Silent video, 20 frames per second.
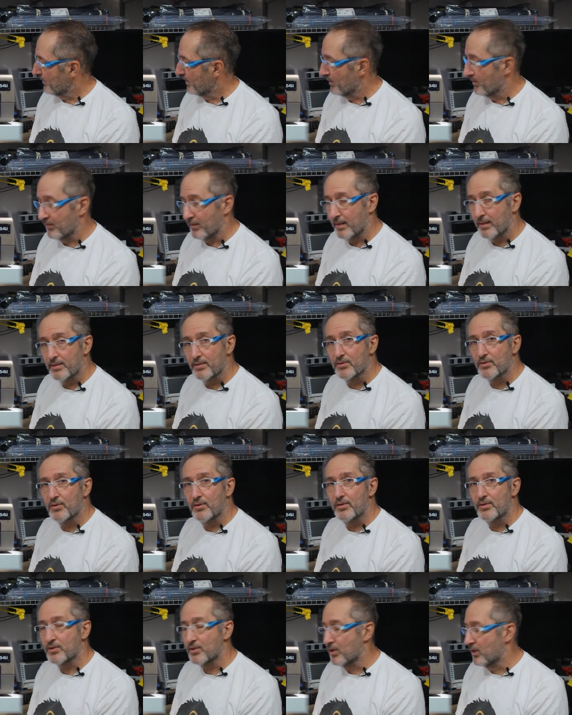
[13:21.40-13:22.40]
All right, so
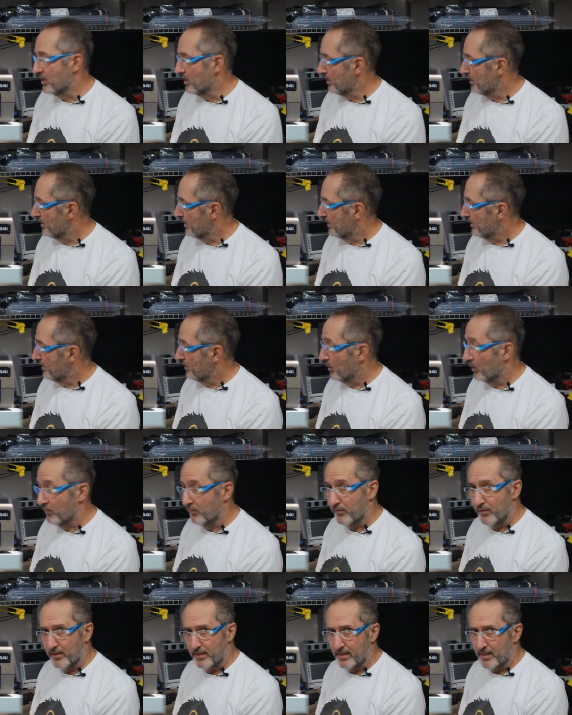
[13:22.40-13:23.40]
you saw,
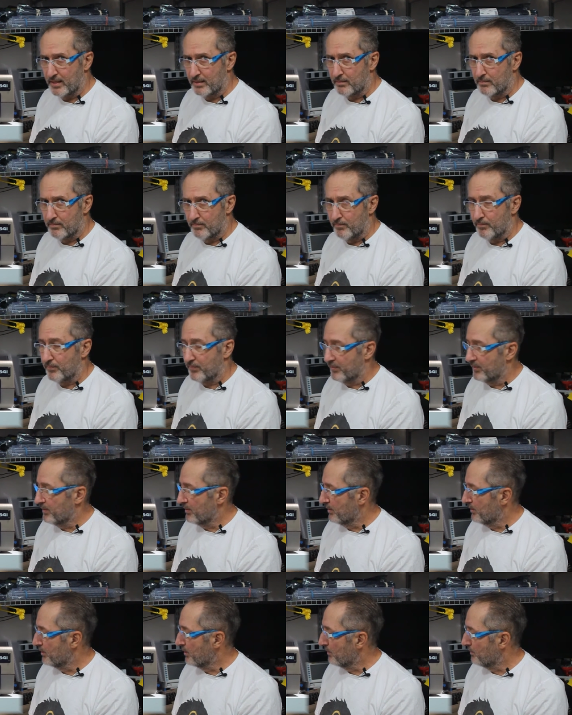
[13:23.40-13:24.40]
hopefully that
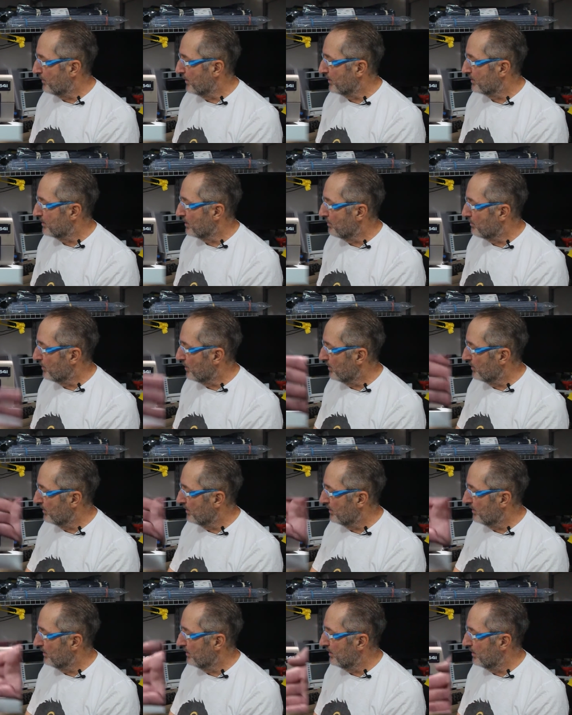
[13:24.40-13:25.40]
got picked up on
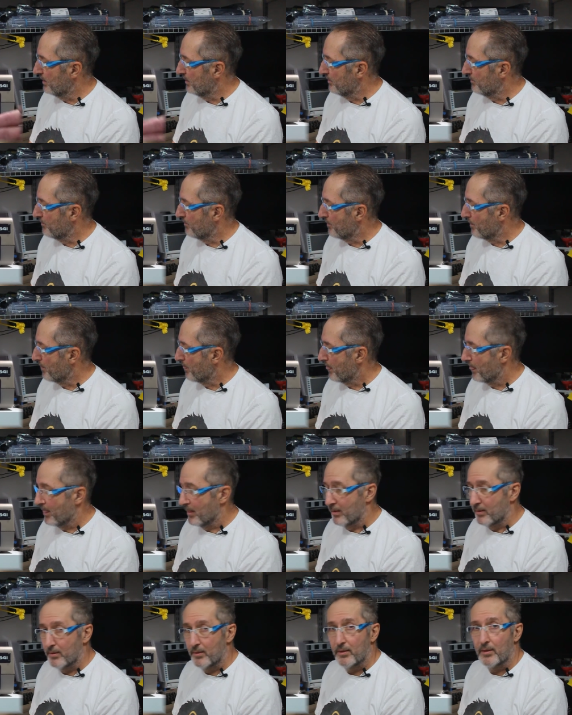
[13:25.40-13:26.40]
the
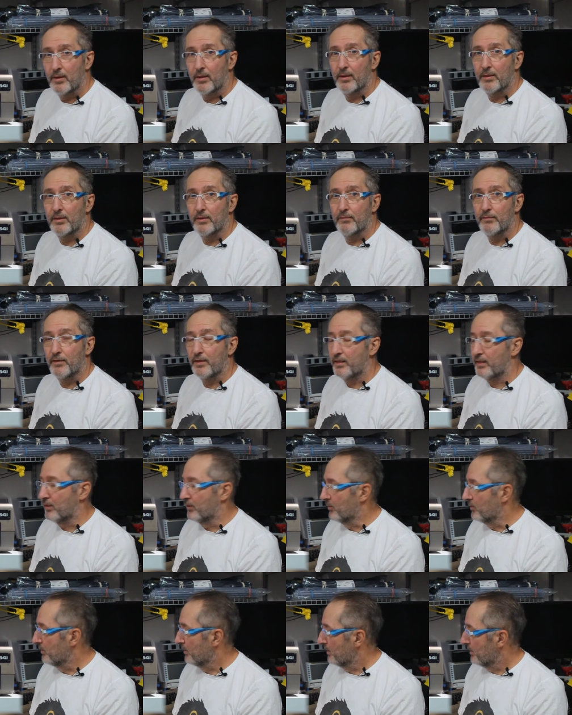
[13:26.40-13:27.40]

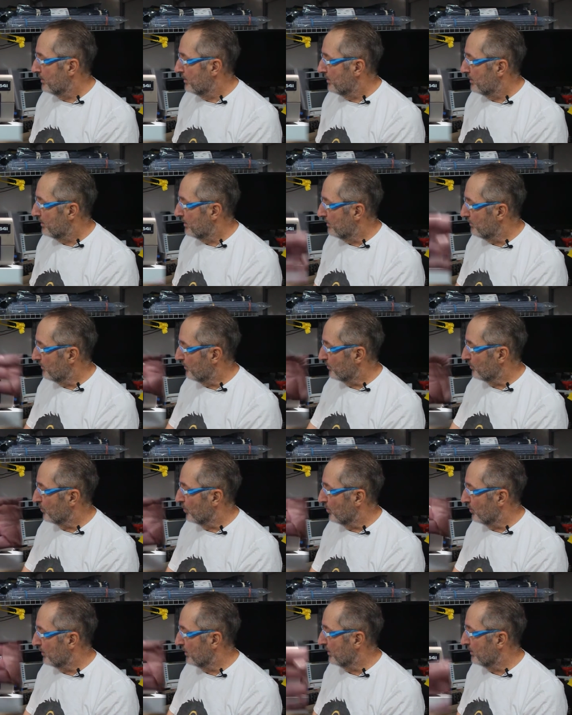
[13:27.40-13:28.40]
video, the
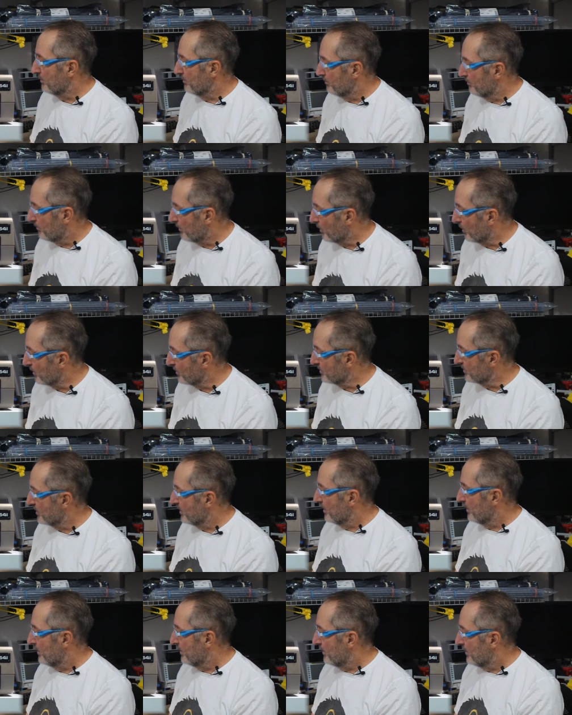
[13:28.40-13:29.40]
rolling bars.
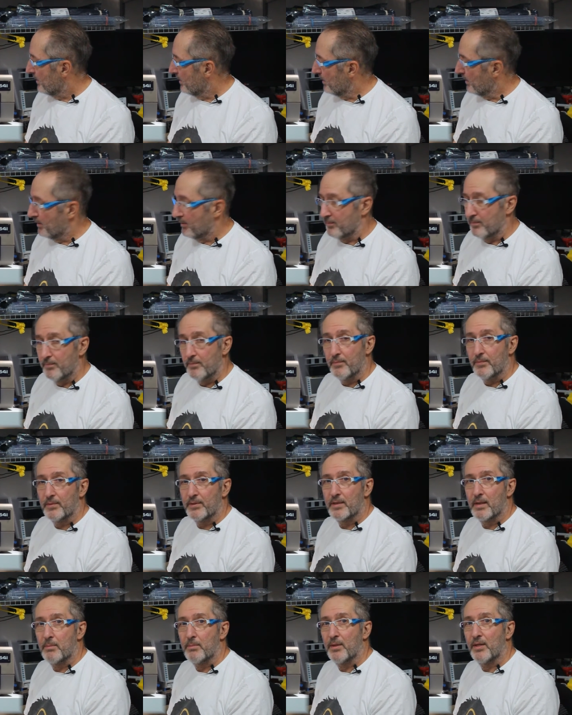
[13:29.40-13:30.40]
A
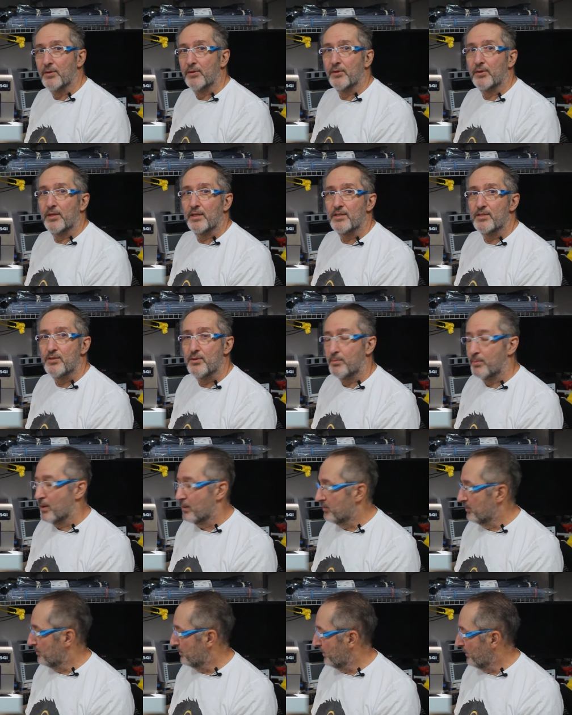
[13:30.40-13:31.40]
couple other things you
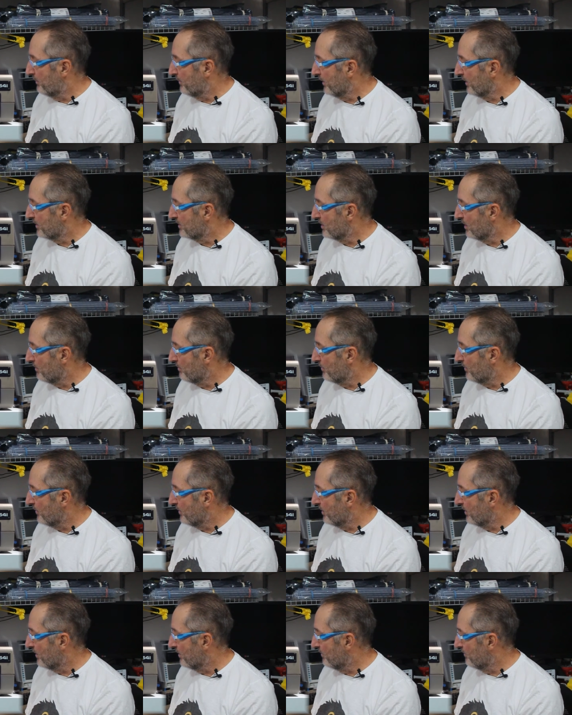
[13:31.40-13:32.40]
probably picked up
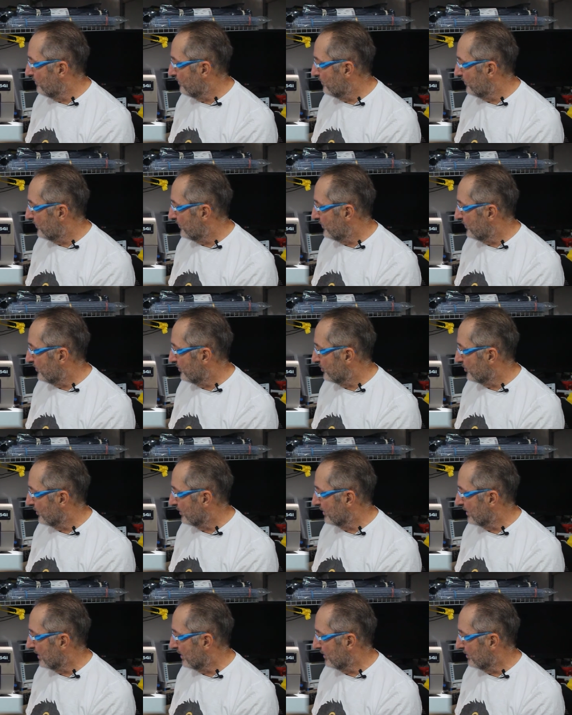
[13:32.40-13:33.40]

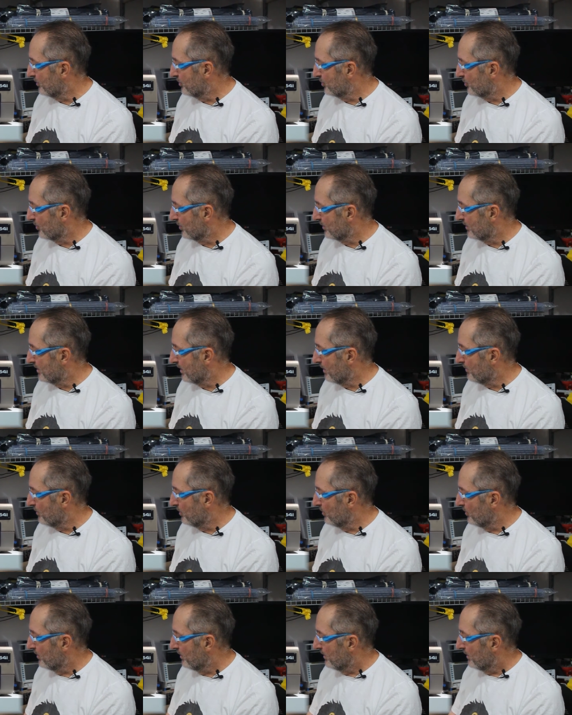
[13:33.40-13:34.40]
during that short
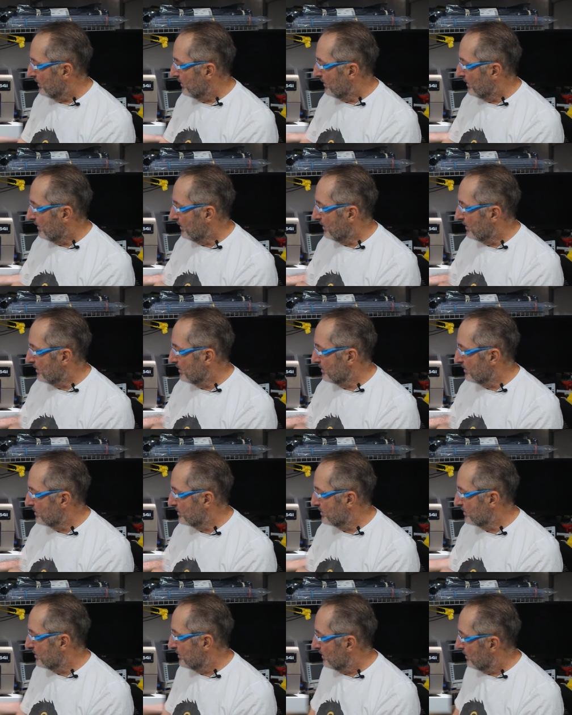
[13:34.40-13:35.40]
demo
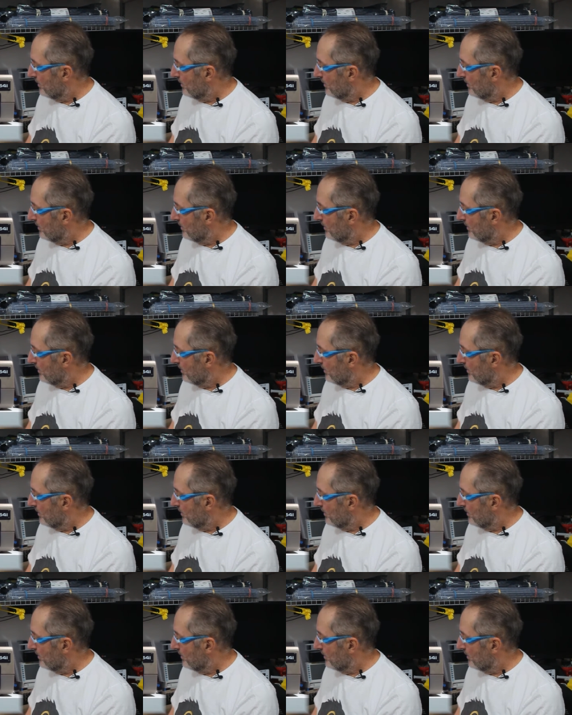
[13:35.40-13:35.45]
is